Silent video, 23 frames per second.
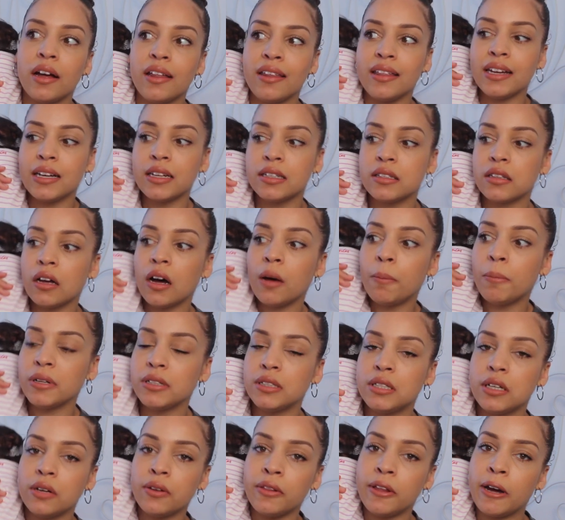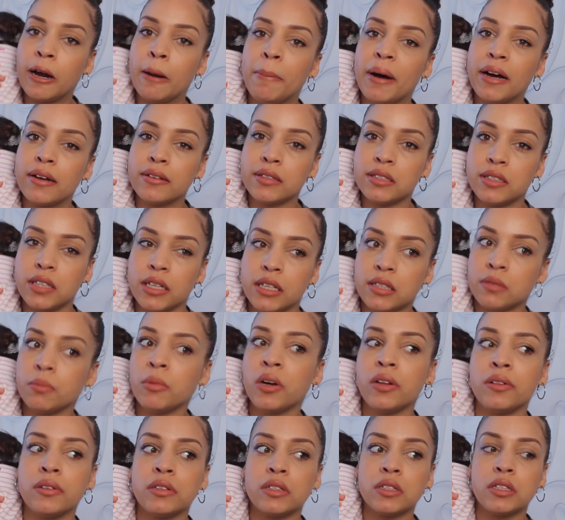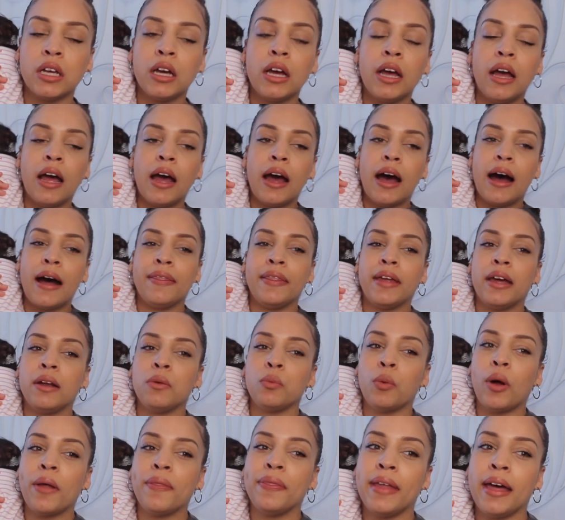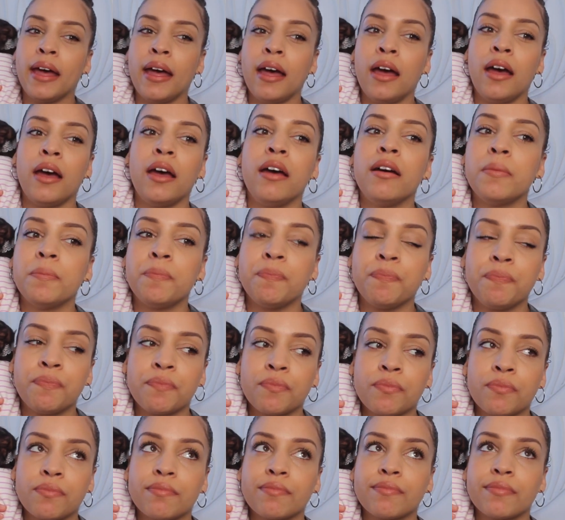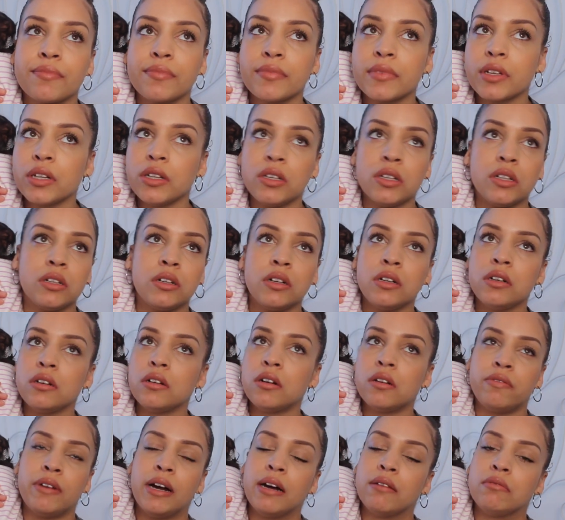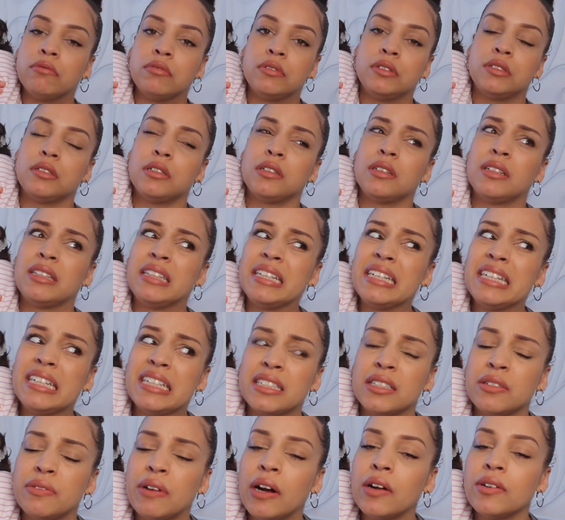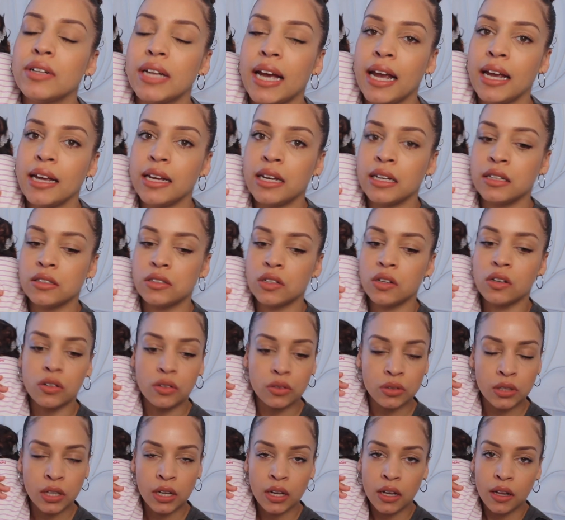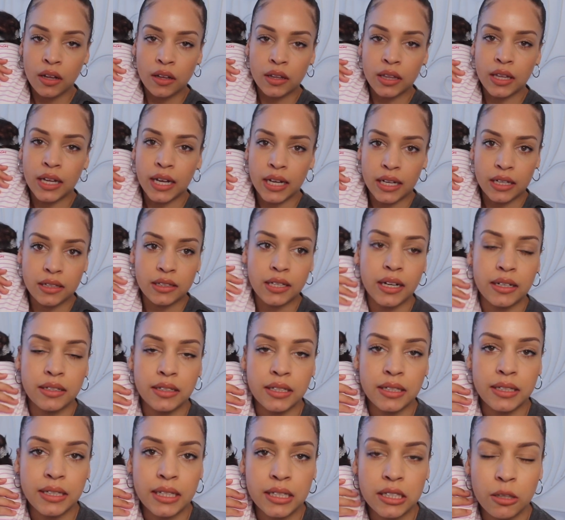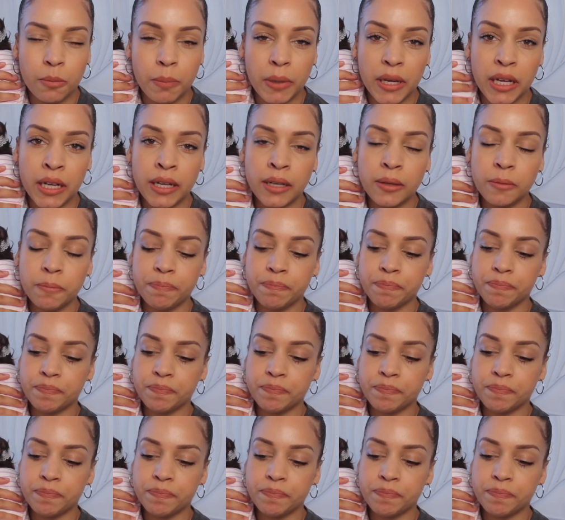I think it's up until they're about 6 months, and then when they're, you know, around, I think it's around 8 years old, they tend to disappear.